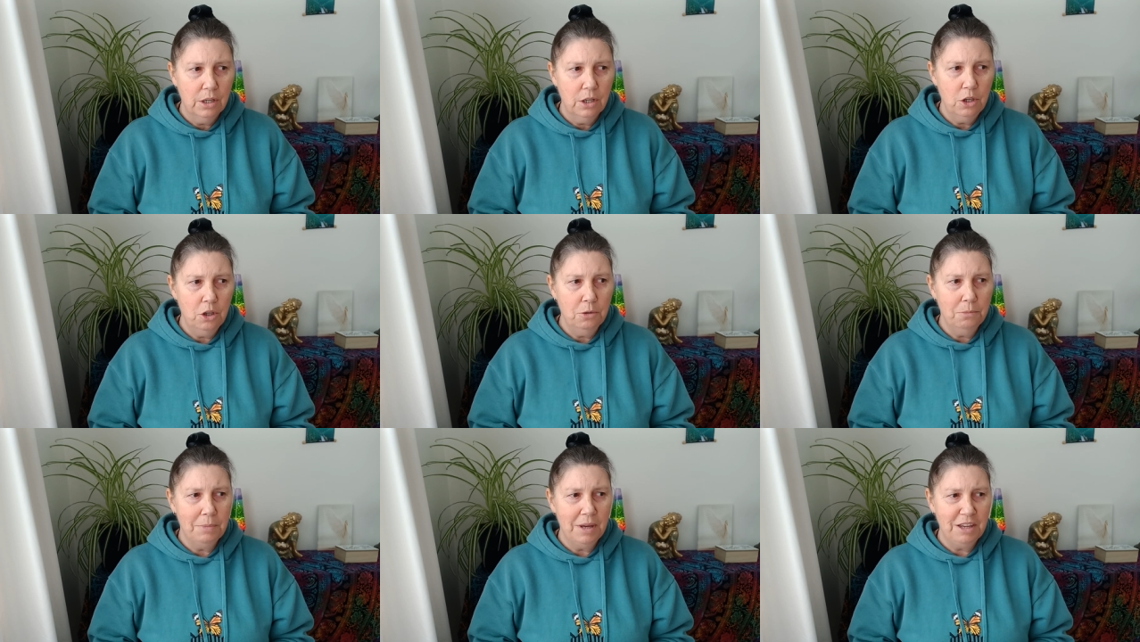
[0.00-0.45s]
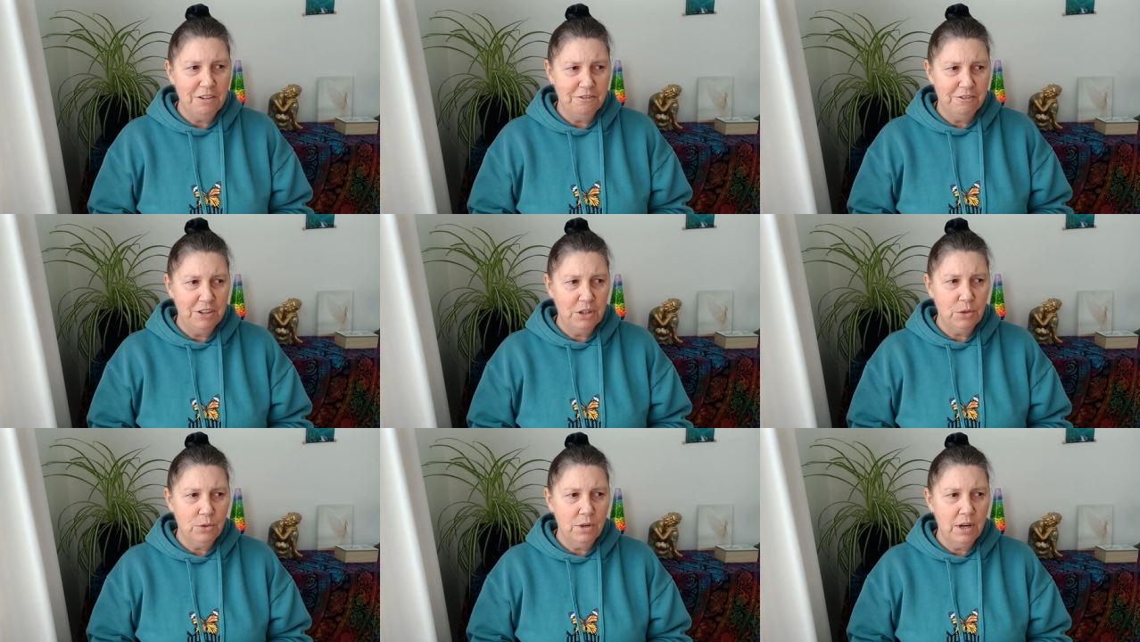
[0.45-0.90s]
You may
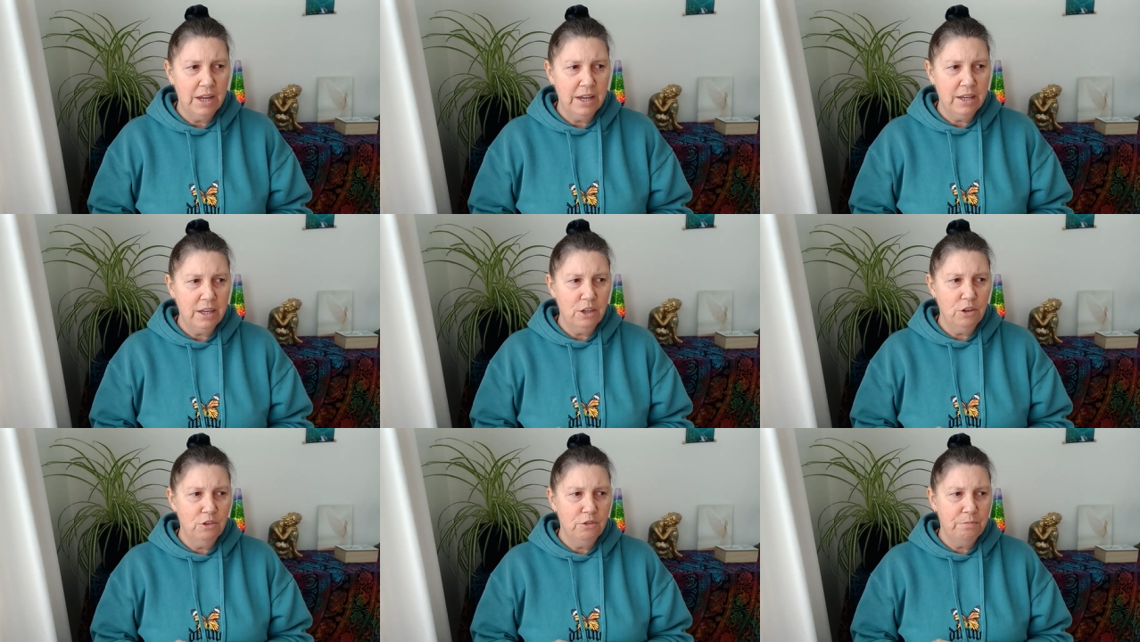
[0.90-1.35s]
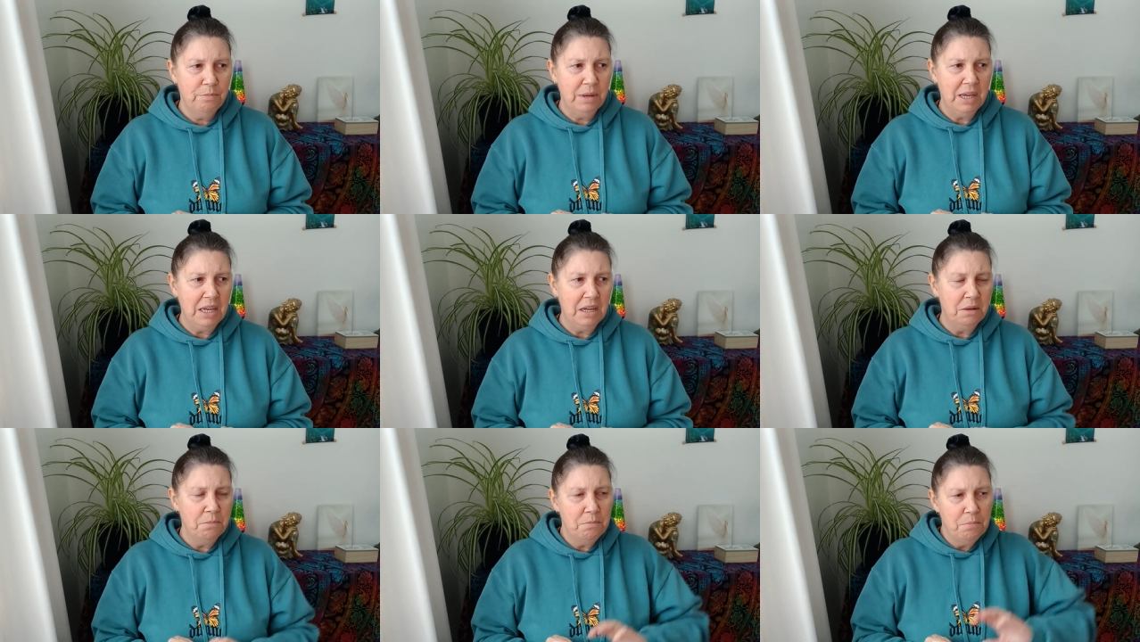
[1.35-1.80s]
feel like you've
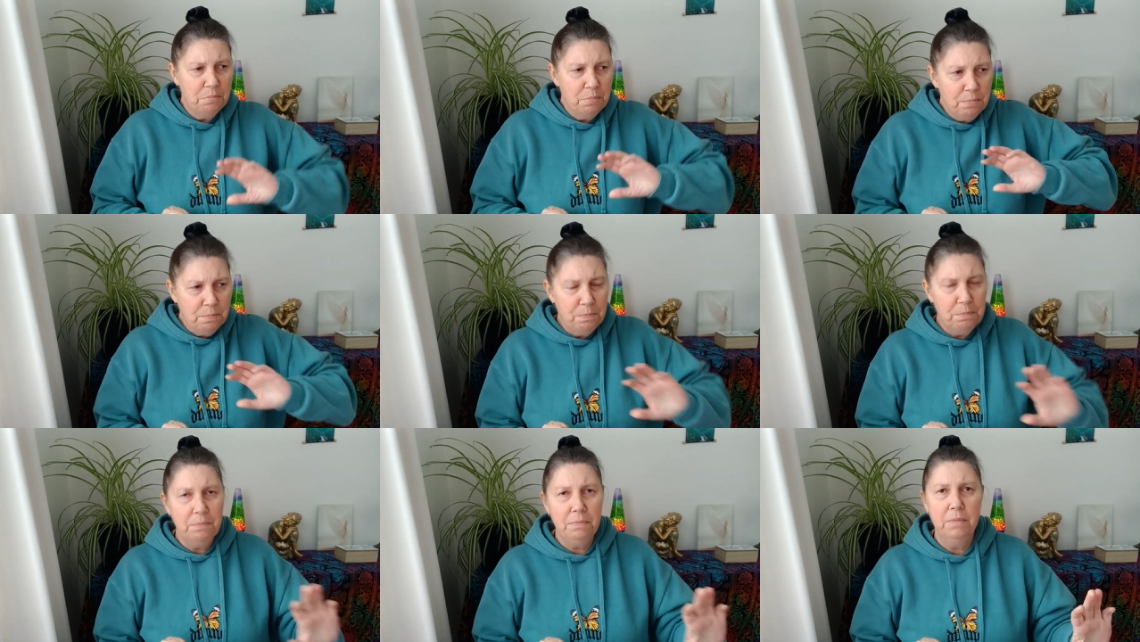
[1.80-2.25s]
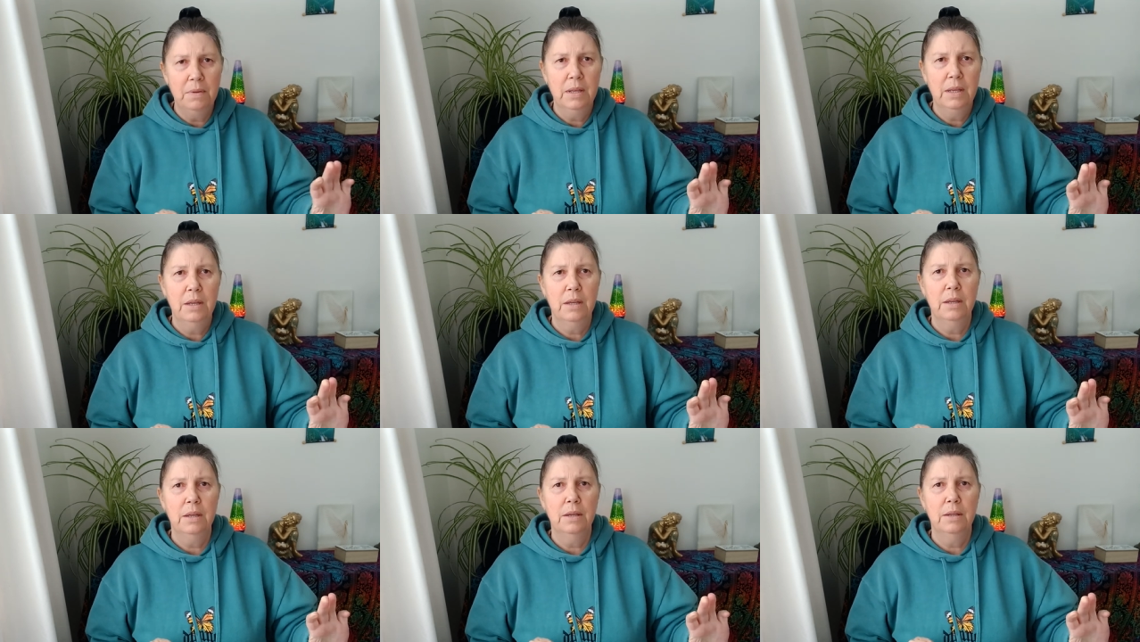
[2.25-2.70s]
been
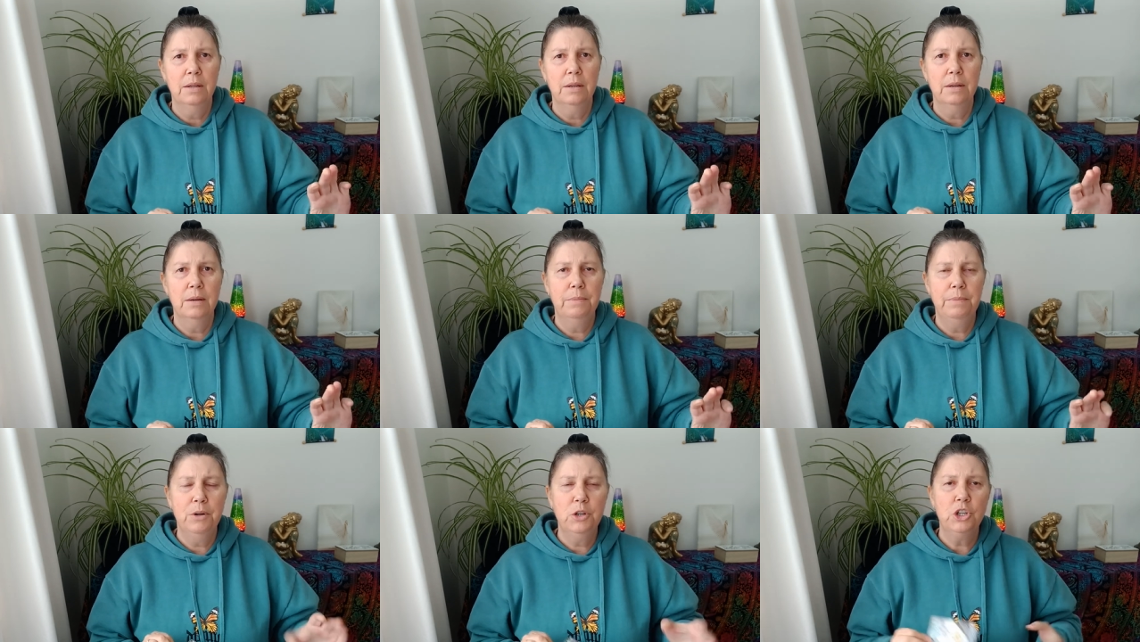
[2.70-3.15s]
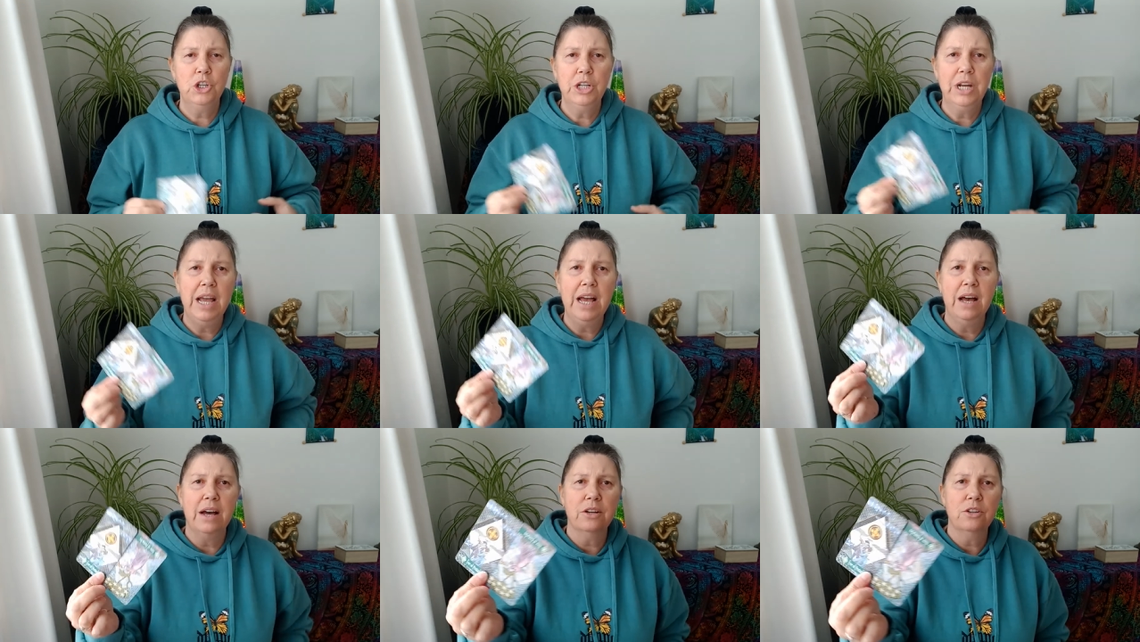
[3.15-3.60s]
pushed
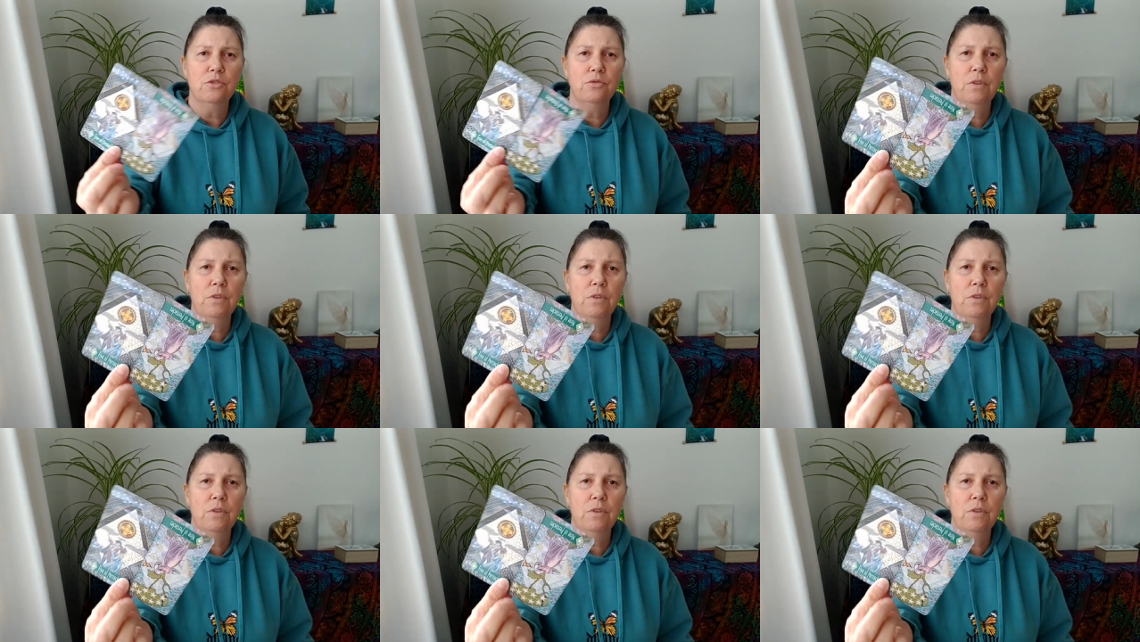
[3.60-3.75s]
out,